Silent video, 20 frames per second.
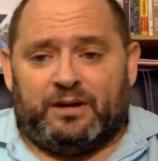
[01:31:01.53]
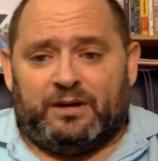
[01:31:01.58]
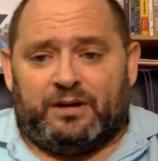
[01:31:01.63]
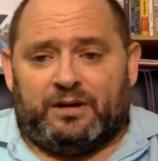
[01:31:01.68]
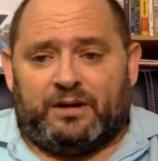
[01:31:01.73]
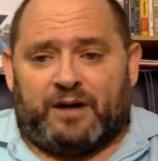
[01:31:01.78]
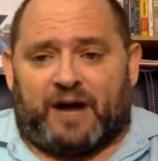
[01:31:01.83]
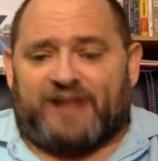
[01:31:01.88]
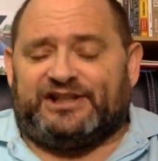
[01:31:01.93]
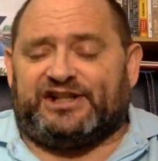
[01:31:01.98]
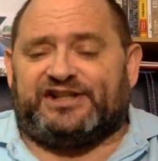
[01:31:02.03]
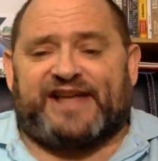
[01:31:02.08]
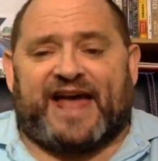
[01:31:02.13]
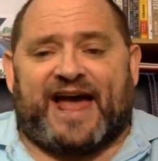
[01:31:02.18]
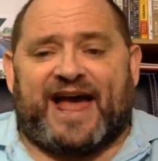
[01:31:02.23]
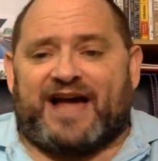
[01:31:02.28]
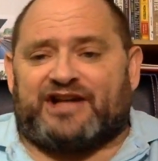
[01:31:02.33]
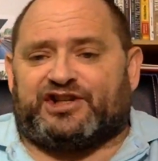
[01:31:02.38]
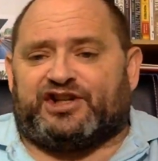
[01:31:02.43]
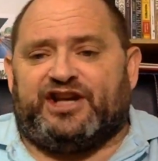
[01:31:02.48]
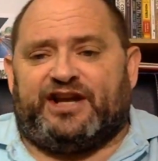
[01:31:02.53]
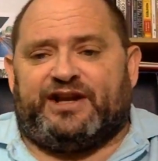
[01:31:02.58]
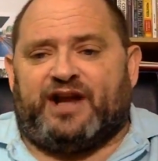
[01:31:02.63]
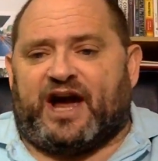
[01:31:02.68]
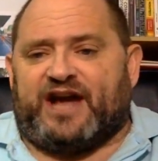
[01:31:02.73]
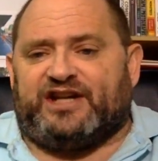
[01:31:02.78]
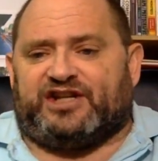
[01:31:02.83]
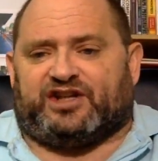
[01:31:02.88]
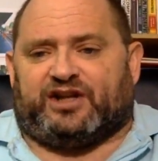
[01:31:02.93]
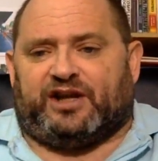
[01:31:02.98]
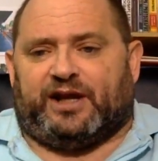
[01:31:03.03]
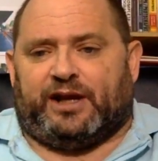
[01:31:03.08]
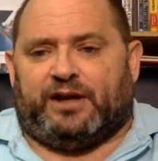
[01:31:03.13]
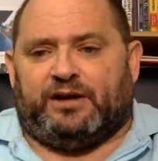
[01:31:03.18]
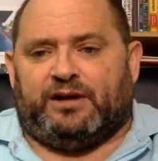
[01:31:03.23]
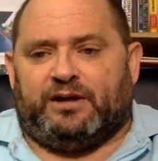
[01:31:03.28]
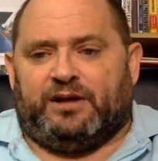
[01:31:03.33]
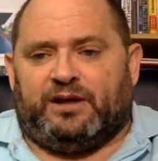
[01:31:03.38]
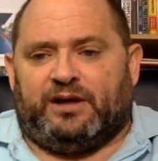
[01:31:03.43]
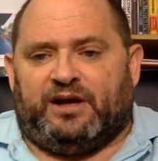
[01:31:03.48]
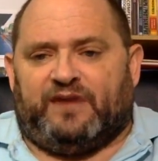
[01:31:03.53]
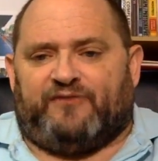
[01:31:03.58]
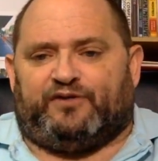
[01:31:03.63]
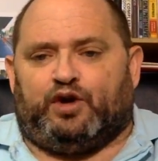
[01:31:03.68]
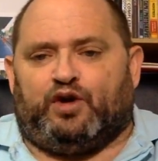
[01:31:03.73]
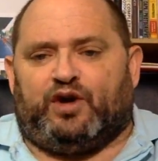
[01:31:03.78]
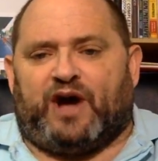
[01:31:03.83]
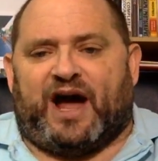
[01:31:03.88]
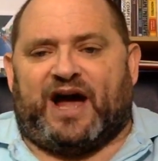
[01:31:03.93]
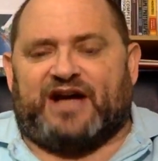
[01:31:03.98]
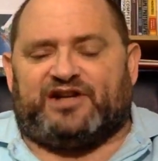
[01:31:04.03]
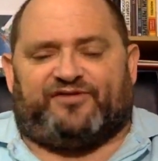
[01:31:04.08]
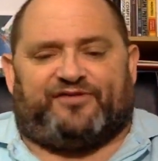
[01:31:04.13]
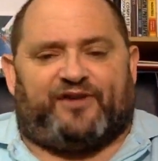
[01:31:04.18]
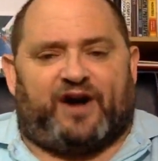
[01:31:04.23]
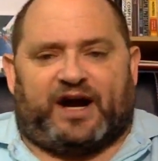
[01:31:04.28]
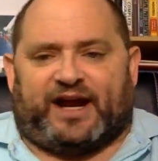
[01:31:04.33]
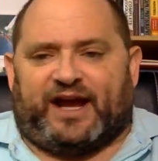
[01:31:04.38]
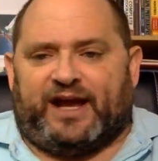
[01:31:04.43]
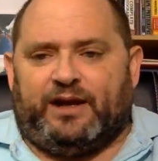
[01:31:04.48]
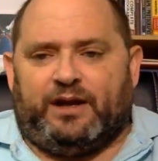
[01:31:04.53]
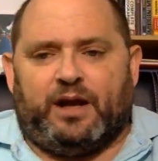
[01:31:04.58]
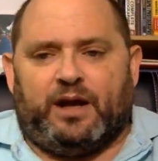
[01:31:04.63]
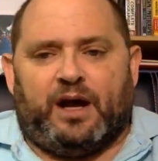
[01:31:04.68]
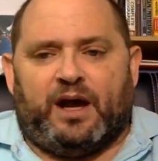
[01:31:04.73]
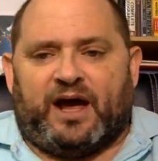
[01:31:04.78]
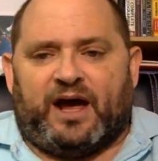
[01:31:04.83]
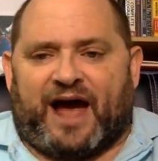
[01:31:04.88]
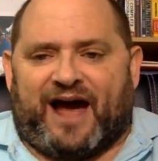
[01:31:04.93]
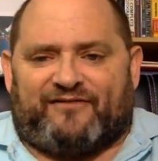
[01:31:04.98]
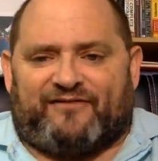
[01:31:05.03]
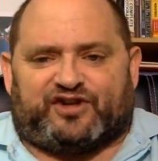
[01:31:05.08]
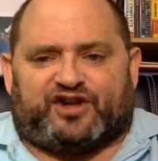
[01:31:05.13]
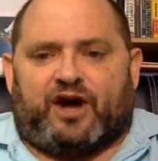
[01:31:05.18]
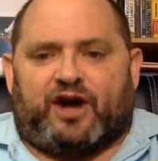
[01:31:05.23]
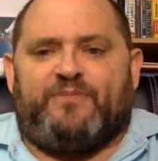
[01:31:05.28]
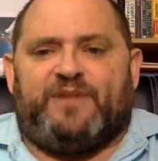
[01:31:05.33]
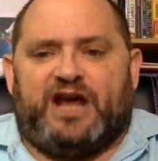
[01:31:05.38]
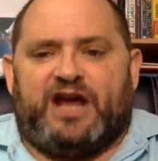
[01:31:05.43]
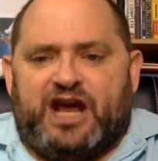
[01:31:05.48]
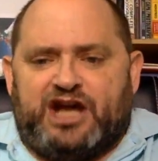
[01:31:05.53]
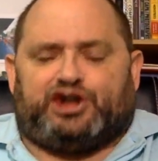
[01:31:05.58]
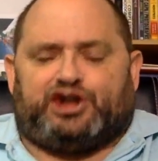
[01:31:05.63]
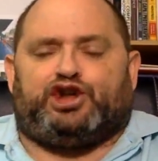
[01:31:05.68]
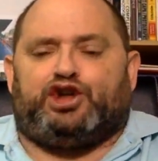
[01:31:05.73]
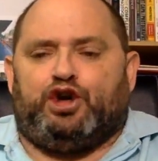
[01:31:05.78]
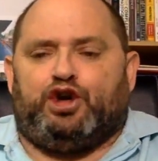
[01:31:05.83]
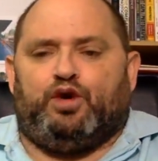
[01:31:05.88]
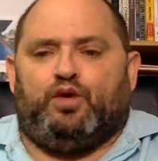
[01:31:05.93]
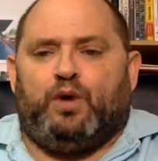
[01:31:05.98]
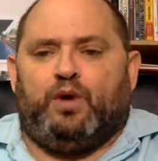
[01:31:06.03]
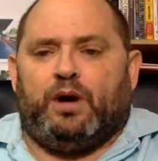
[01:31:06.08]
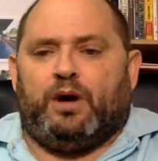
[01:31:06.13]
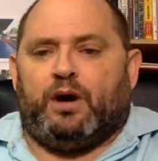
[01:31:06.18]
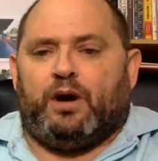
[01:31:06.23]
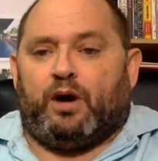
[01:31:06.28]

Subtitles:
I just ask you nicely. If you guys fucking have some issue